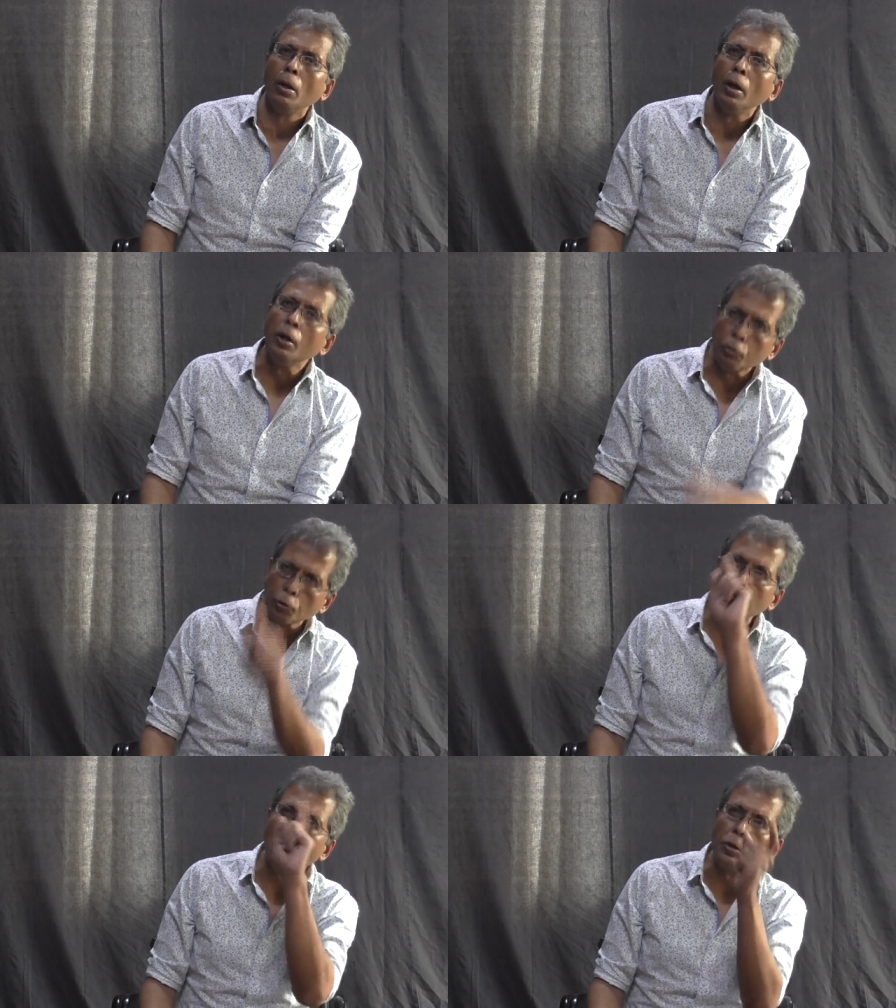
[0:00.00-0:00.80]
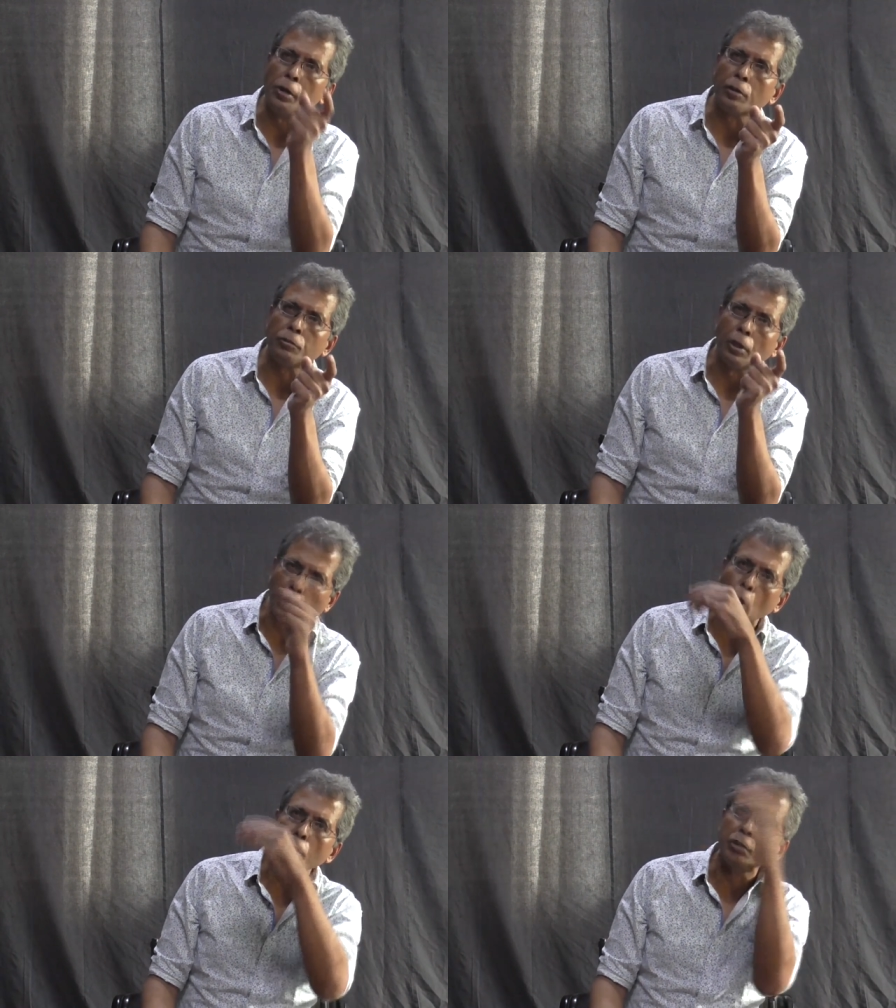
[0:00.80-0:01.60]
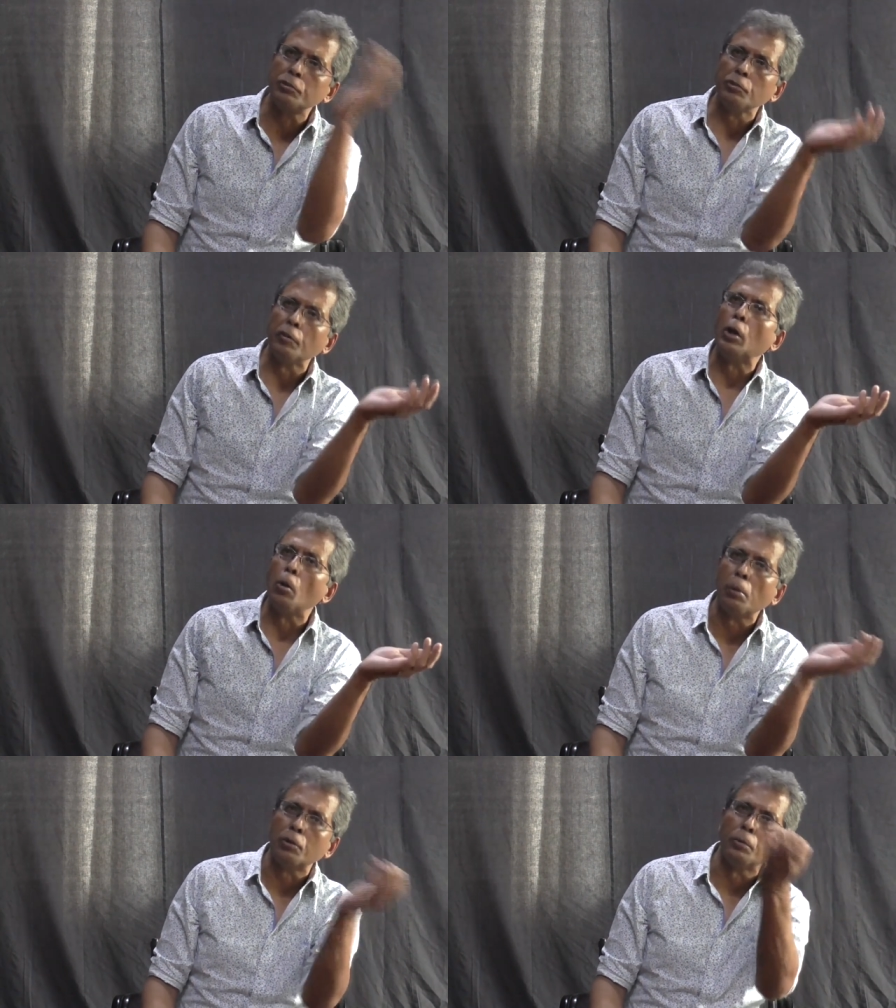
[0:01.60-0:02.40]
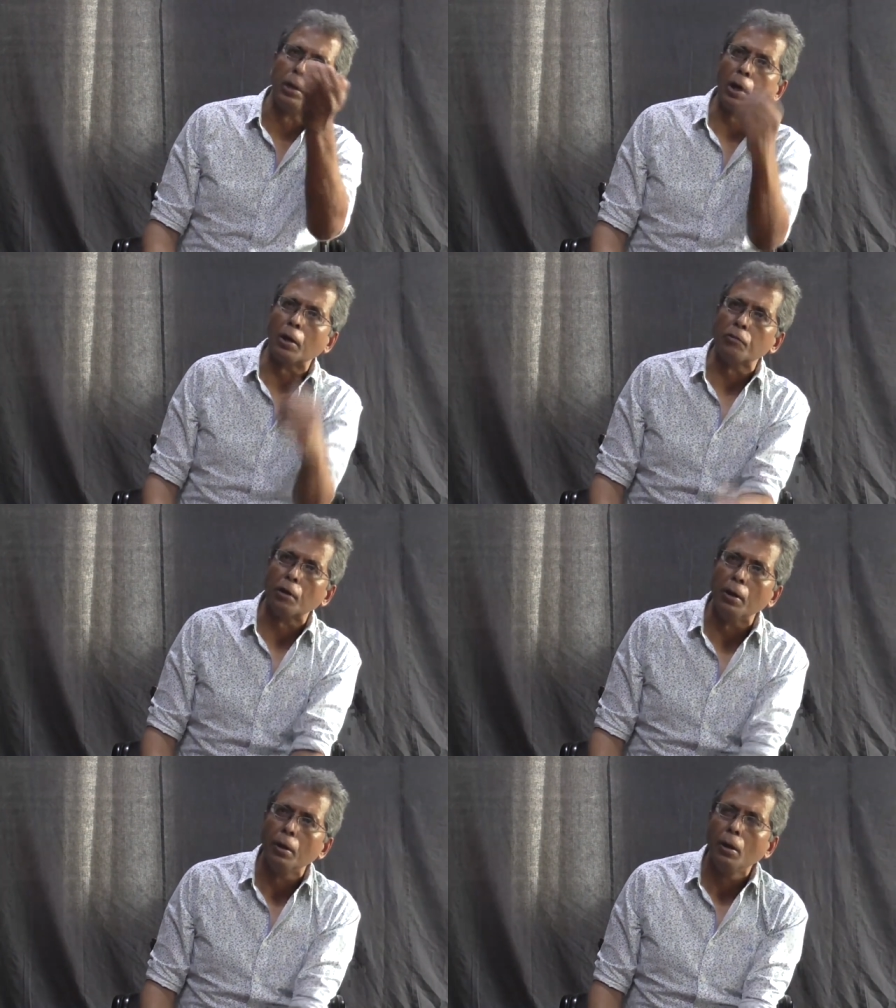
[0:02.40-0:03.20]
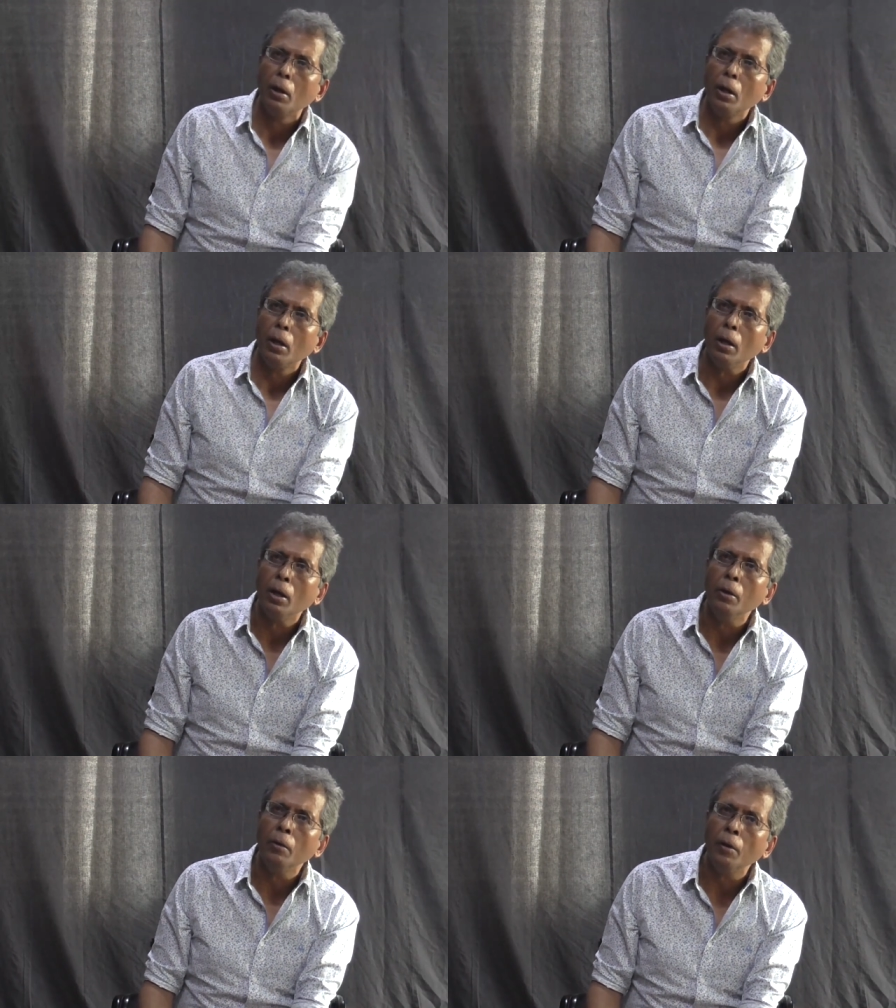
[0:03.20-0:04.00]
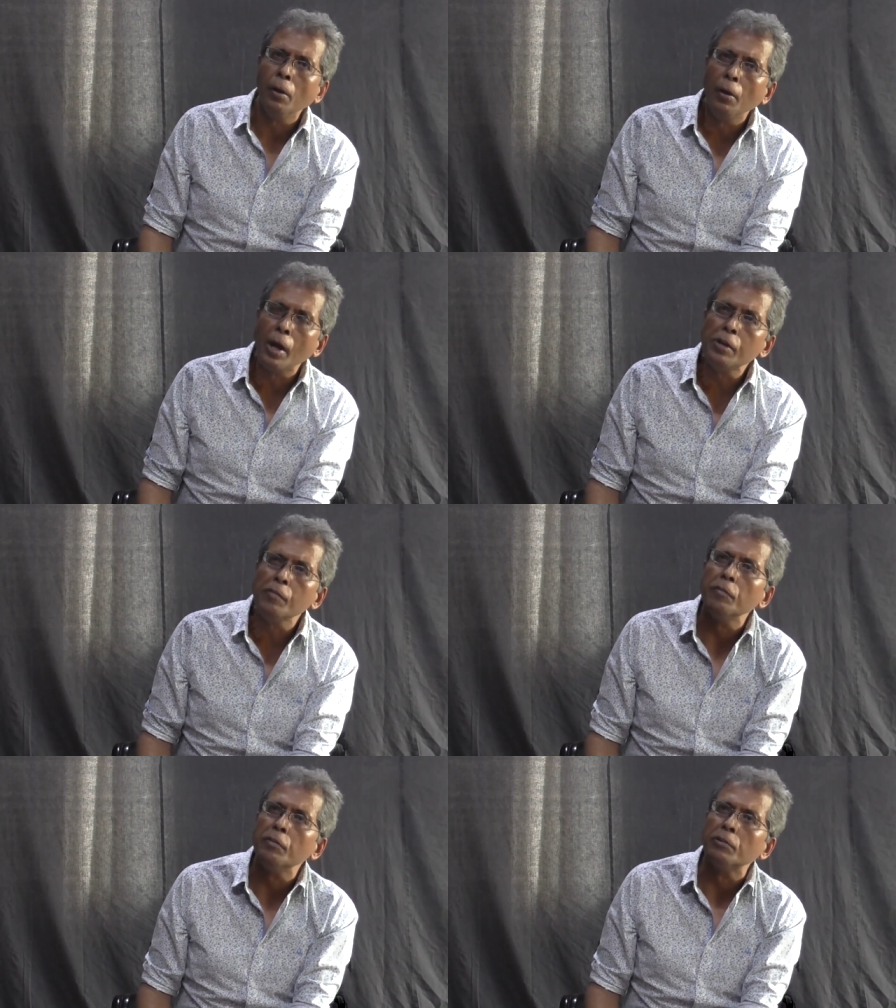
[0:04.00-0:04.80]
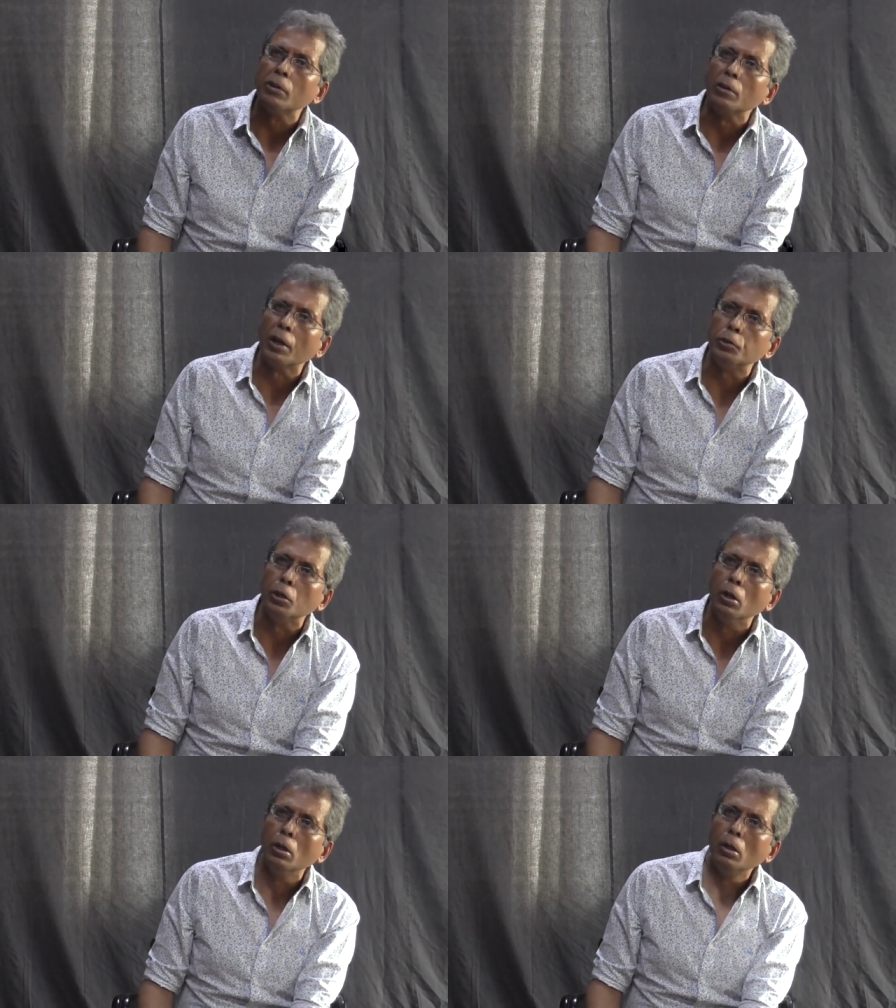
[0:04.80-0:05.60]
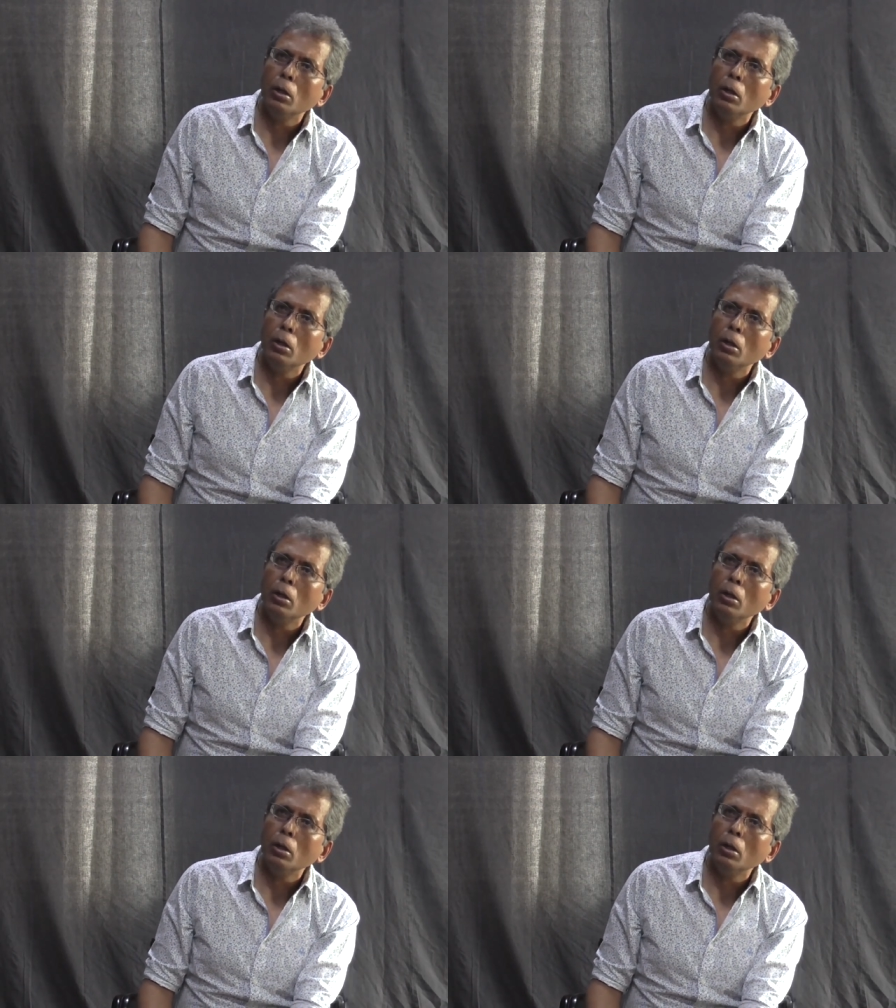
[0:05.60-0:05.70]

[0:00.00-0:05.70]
in his own context. And the context is a very complex one, like I said, in the 1956 lecture